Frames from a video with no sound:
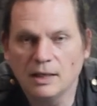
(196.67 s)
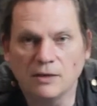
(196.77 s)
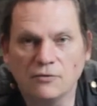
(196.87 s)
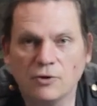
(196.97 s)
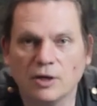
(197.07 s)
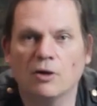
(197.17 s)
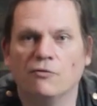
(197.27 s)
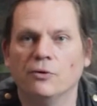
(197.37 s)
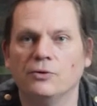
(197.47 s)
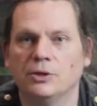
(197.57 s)
if you drink a lot
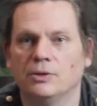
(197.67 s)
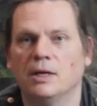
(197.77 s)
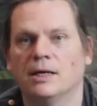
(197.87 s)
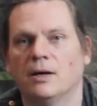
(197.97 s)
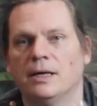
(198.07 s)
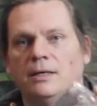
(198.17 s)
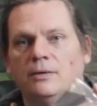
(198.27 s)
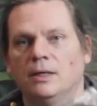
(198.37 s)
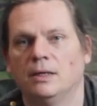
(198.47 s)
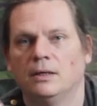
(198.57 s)
of fruit juice like I
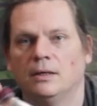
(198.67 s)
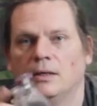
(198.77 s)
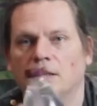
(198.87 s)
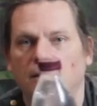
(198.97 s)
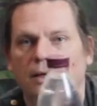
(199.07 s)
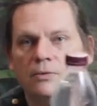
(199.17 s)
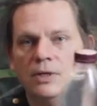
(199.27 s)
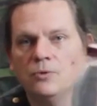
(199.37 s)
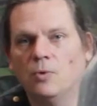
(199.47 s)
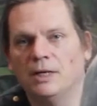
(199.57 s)
do, you know,
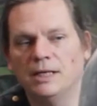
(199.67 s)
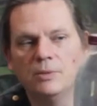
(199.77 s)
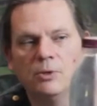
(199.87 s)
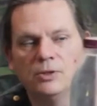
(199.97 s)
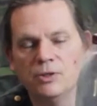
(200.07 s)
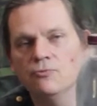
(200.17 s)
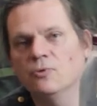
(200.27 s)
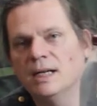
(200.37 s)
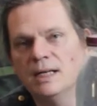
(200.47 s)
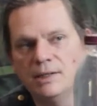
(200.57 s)
these 1 litre bottles are
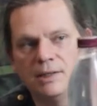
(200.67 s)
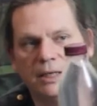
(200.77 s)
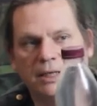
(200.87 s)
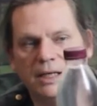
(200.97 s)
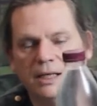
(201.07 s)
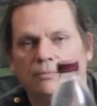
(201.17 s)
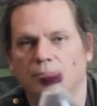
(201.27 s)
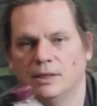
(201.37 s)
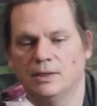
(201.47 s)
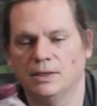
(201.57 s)
really sturdy
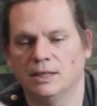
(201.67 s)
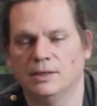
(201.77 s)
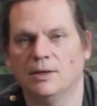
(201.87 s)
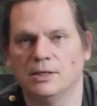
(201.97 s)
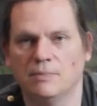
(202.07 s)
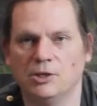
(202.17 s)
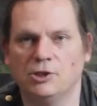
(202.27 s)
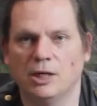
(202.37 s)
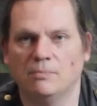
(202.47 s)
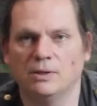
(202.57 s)
because they're designed to be
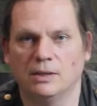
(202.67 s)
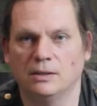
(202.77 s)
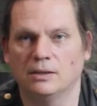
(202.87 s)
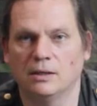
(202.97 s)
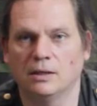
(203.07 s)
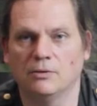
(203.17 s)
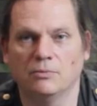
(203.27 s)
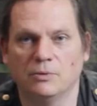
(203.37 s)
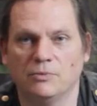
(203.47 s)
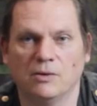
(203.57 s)
shipped. It's, you know,
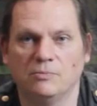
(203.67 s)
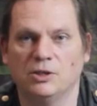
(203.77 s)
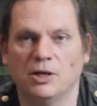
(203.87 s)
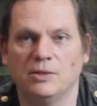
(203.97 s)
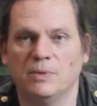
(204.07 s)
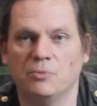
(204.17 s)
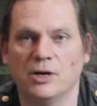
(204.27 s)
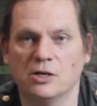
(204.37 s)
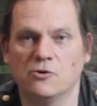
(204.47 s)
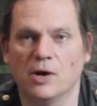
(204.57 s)
they're designed to be
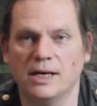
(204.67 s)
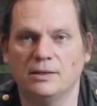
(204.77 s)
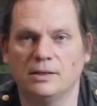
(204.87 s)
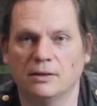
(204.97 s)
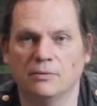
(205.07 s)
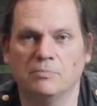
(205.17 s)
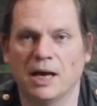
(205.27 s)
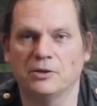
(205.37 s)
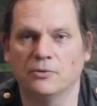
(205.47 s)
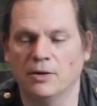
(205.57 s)
put in crates and
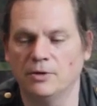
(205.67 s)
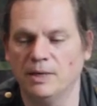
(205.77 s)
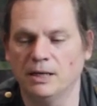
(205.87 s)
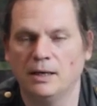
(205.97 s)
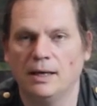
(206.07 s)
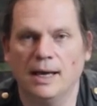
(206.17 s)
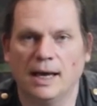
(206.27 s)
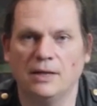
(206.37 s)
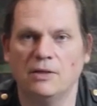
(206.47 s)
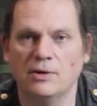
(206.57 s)
banged around a bit,
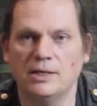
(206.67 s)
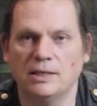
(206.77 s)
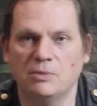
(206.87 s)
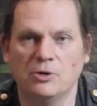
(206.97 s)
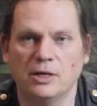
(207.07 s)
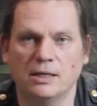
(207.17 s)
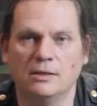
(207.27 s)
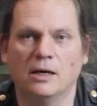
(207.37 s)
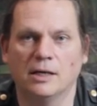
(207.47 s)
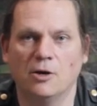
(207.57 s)
and they're easy to put
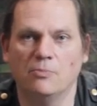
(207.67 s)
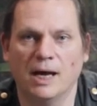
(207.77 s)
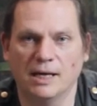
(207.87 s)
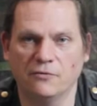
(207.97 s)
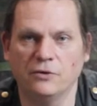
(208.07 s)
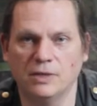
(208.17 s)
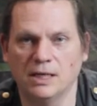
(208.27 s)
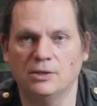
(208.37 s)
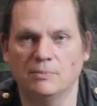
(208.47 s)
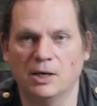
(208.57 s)
in a go bag if you
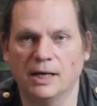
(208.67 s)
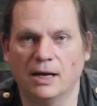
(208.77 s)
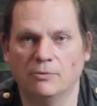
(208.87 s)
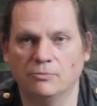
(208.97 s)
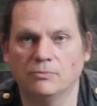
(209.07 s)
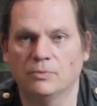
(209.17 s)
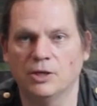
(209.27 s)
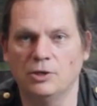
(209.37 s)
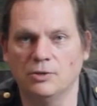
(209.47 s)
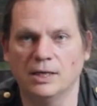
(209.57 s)
need to bug out,
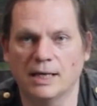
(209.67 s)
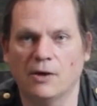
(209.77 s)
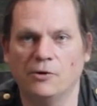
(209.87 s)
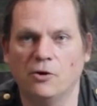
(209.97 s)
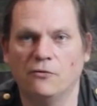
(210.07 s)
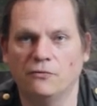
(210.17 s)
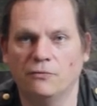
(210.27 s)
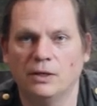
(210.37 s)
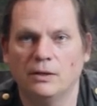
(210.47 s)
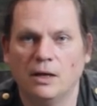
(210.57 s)
and you can count off
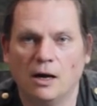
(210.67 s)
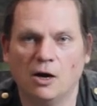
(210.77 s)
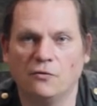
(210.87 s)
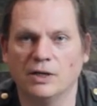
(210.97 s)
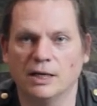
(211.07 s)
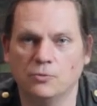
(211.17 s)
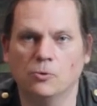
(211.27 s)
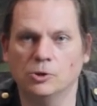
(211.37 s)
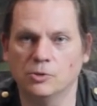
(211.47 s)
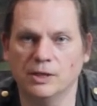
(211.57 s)
half a day's
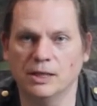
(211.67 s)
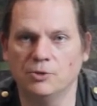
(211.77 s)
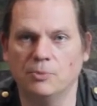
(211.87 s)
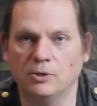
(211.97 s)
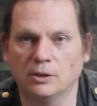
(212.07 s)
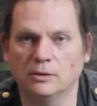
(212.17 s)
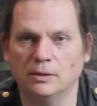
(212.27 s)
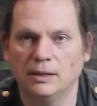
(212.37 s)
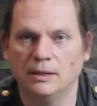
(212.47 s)
water with each bottle.